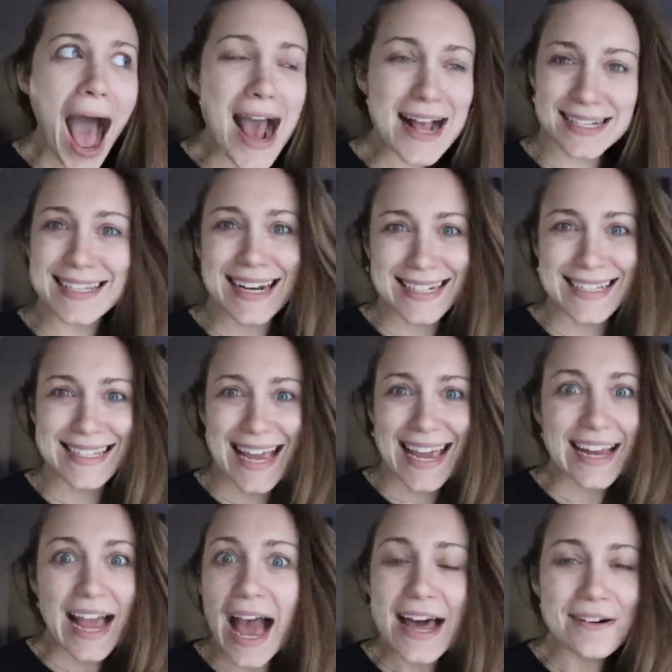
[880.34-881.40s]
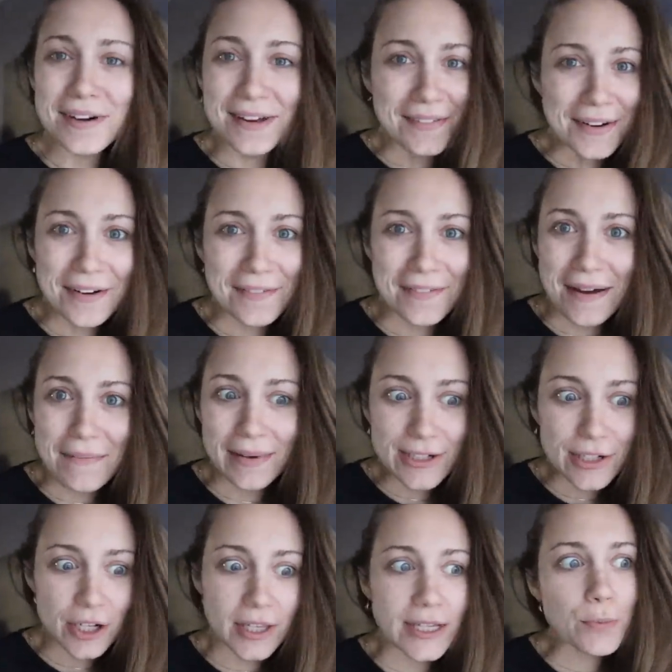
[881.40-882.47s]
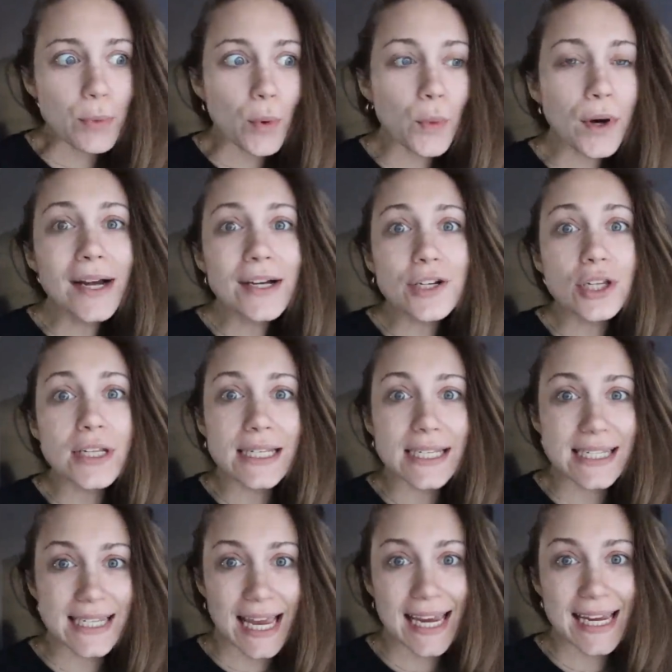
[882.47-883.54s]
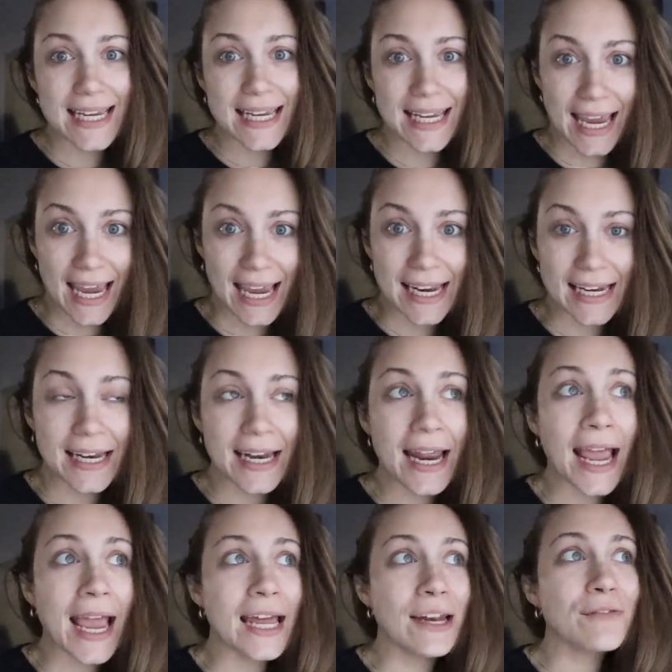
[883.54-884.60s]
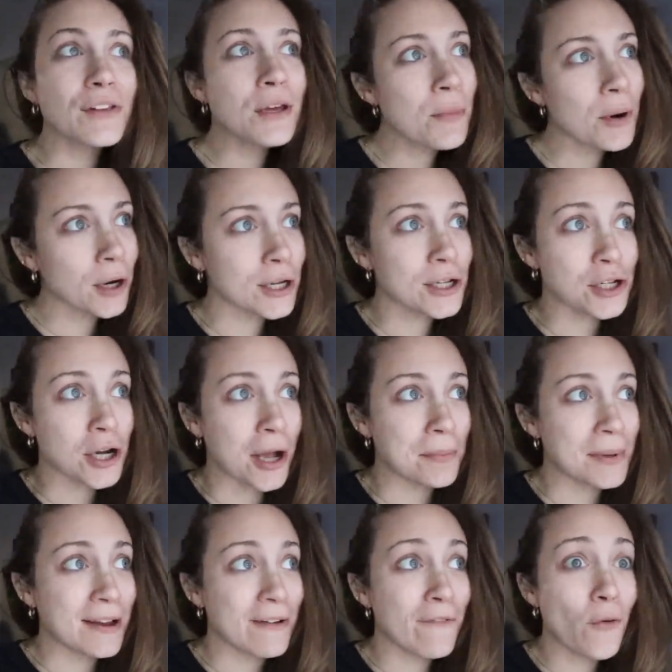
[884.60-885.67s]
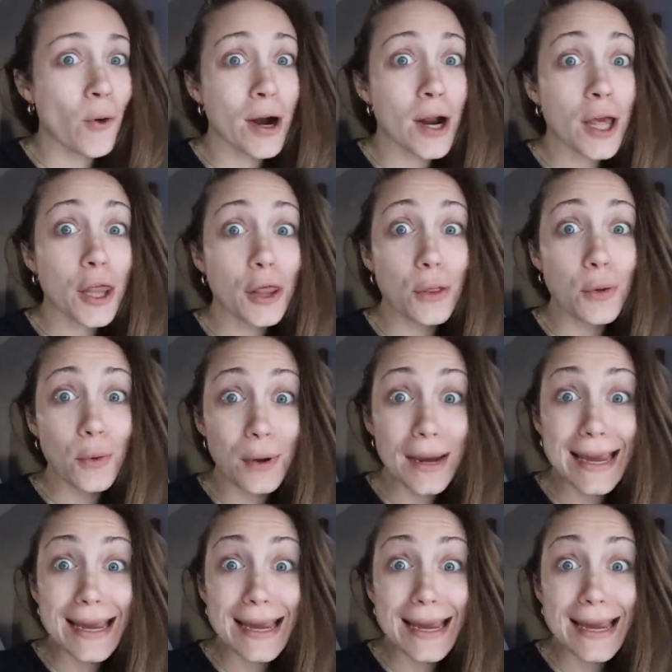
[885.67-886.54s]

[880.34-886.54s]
It's the next day. I don't even know if I mentioned this, but we're actually staying in Canton and flea market shopping for three